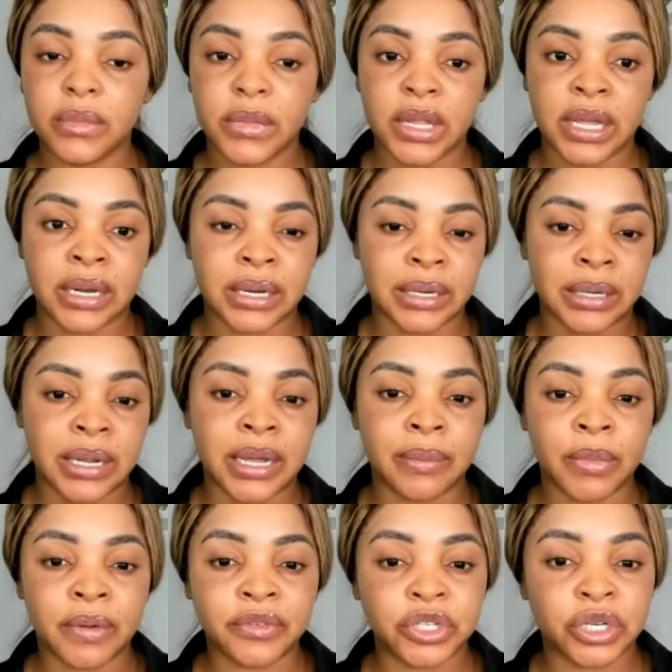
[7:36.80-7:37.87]
In the
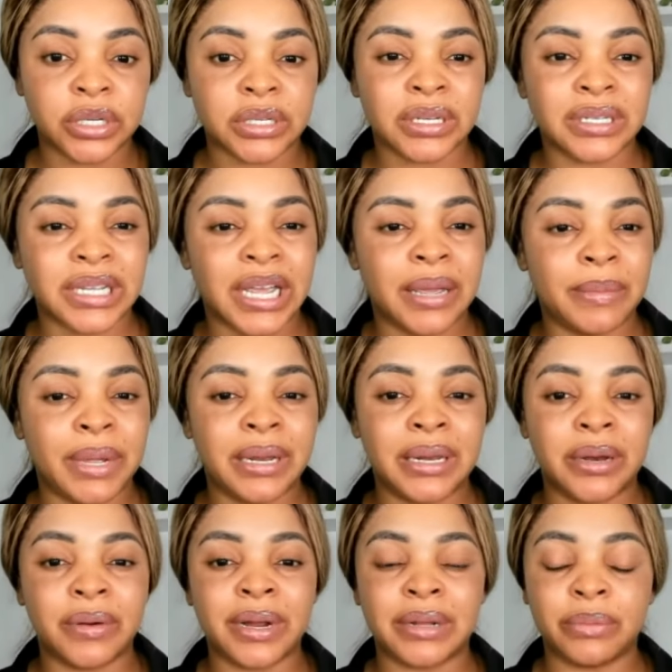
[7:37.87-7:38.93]
name of Jesus, amen.
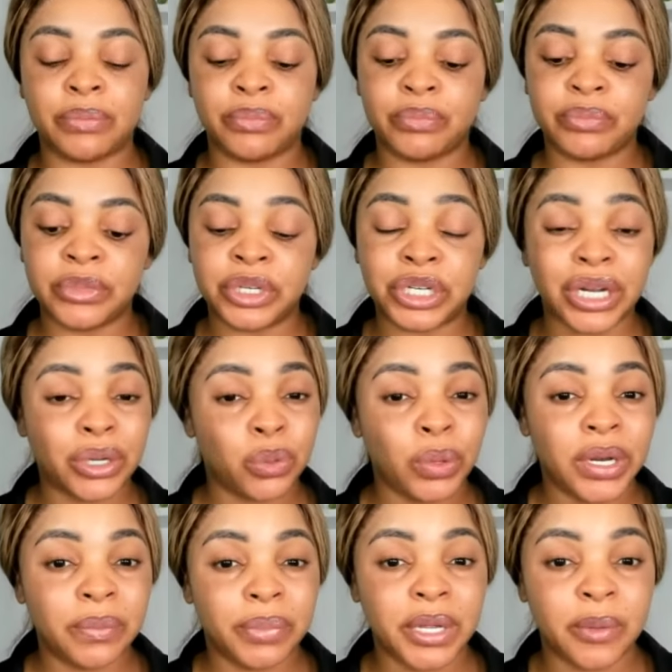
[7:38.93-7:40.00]
There are
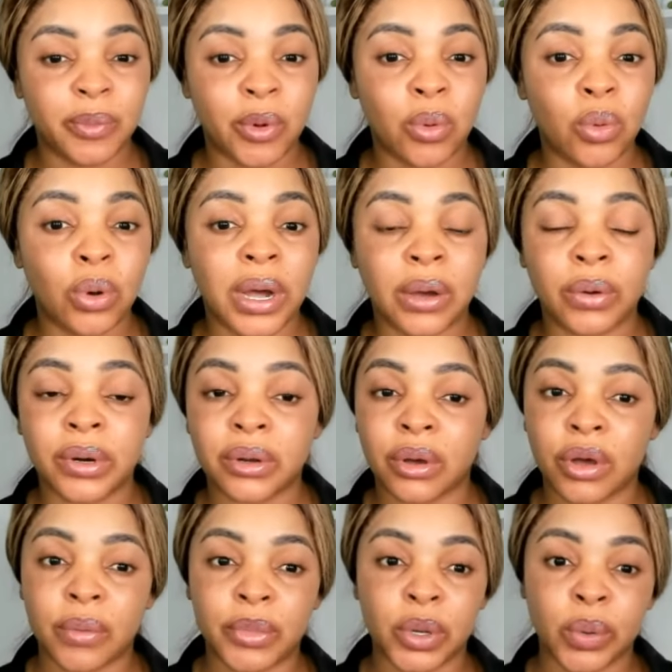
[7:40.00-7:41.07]
genuine people who are going to
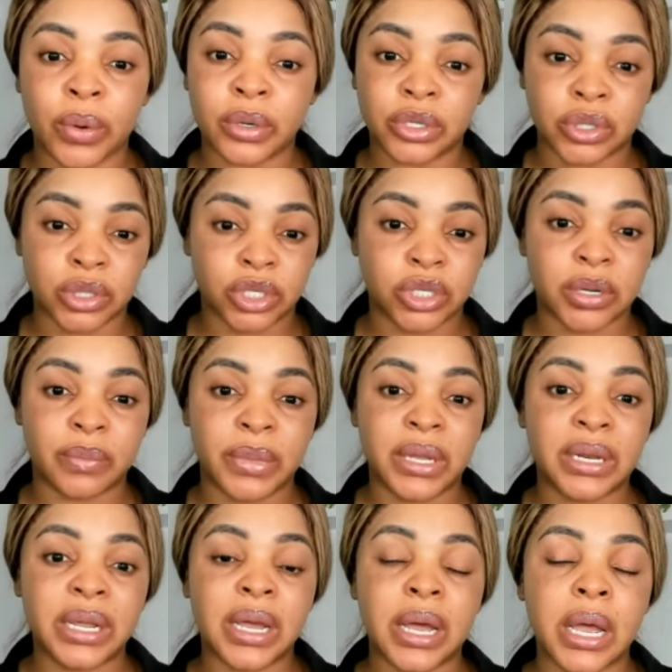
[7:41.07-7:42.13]
come you on social
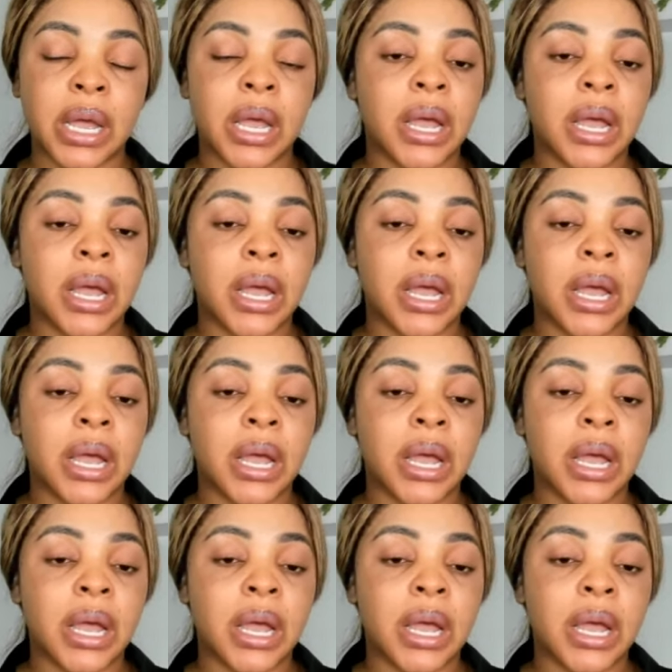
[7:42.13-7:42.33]
media